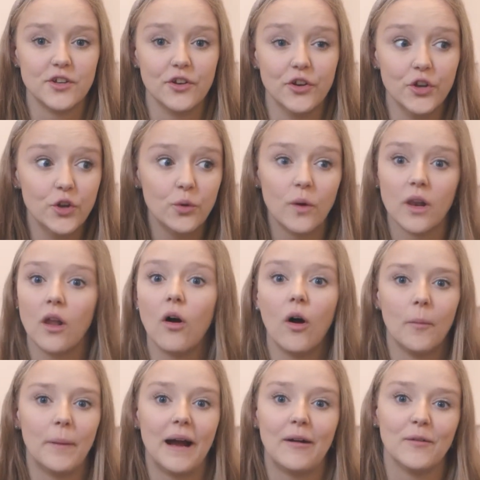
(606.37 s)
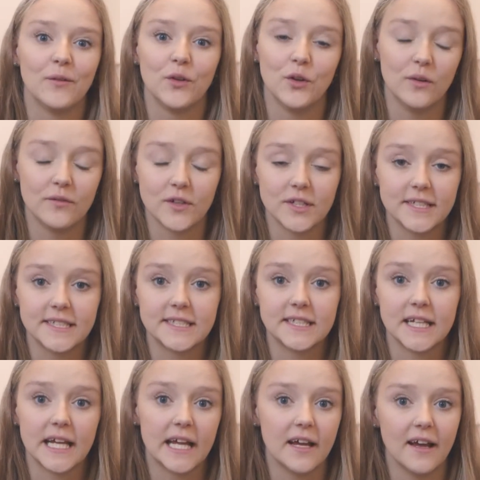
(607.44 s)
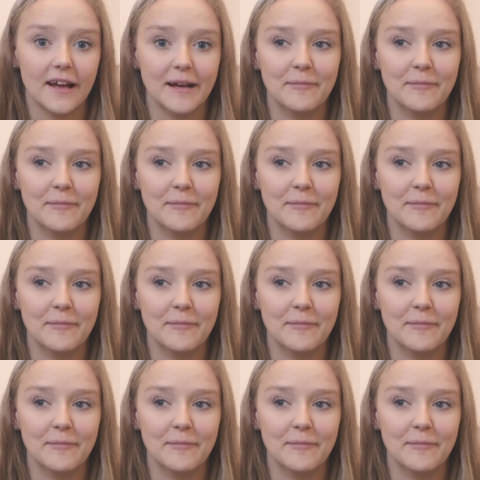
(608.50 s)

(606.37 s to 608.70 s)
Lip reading: knew a lot about university